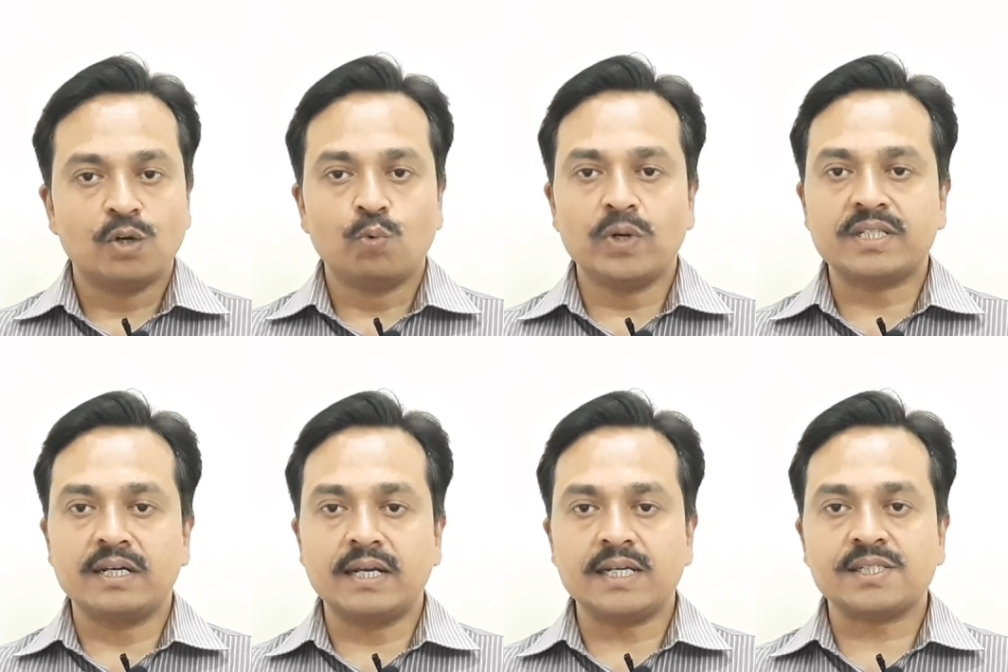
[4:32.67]
which
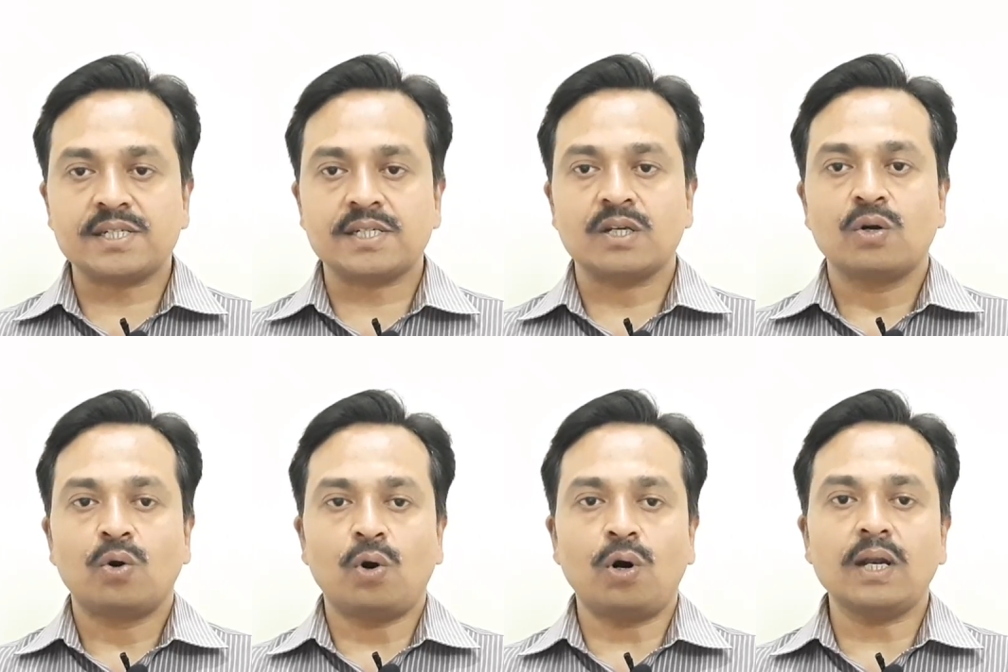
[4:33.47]
lists
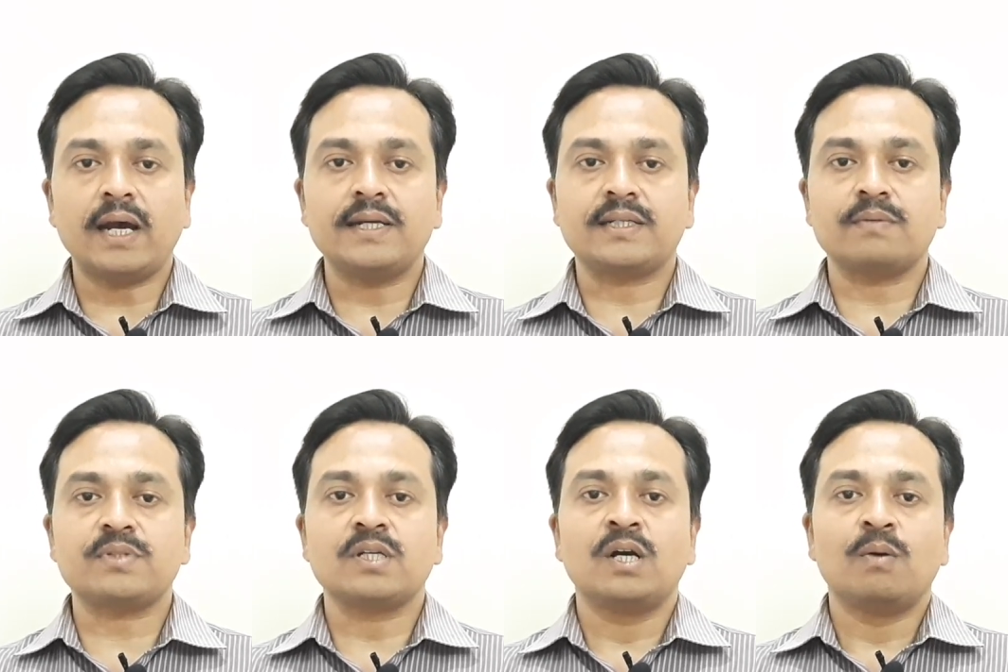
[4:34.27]
all
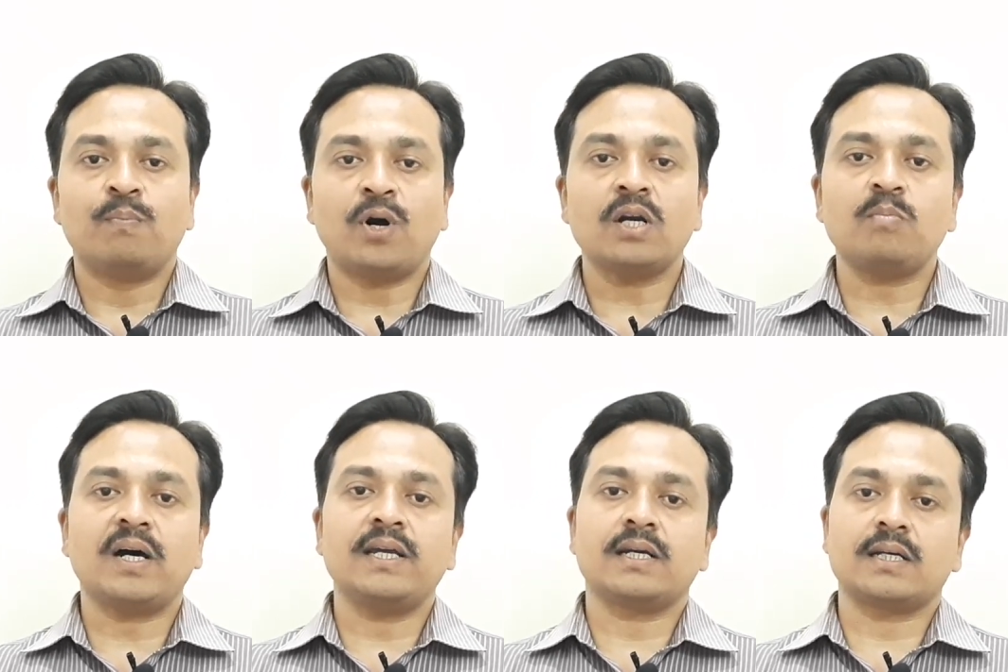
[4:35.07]
items bought
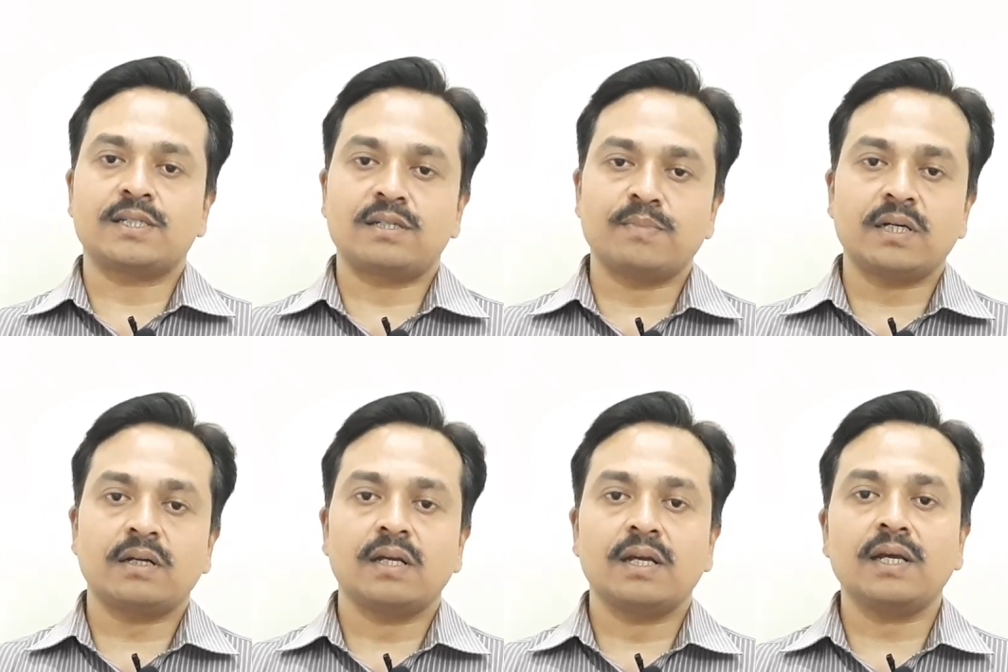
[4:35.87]
by a customer
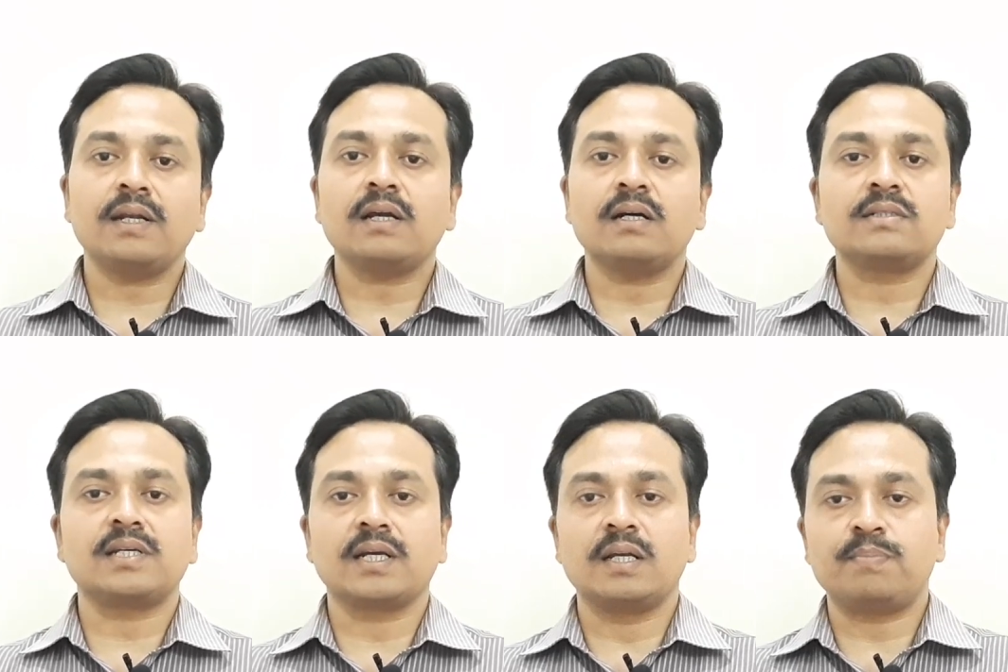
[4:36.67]
in a
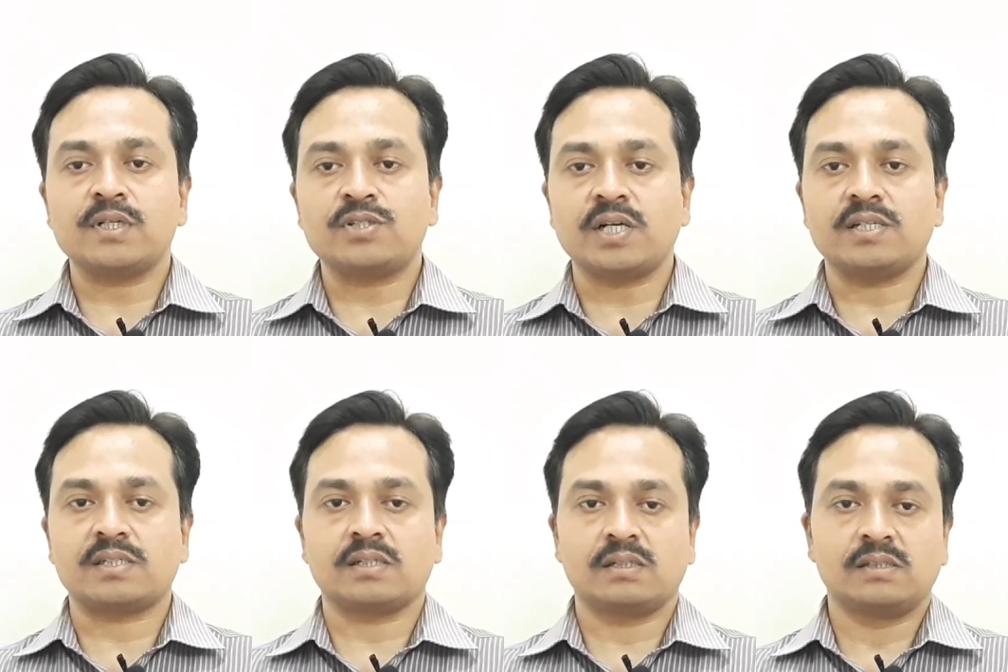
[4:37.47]
single purchase.